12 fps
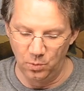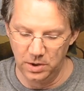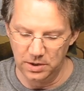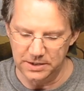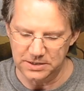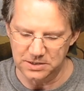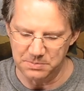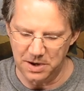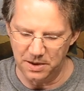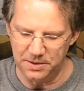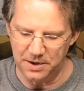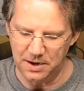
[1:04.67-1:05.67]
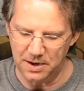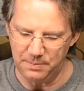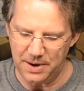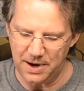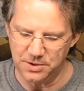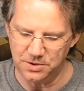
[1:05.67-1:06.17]
really smell the
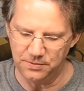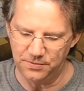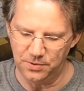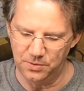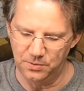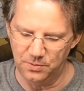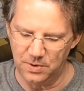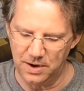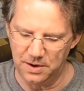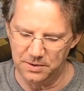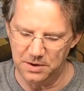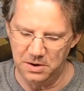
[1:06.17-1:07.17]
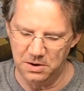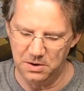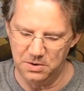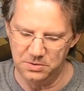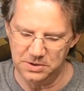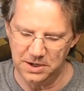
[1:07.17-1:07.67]
passion fruit right on the
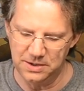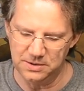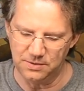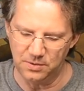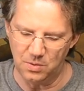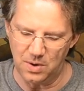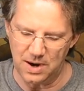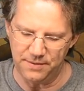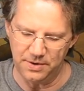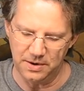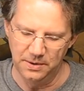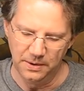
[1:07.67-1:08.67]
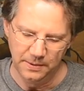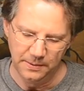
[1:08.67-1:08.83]
nose. Hints of guava.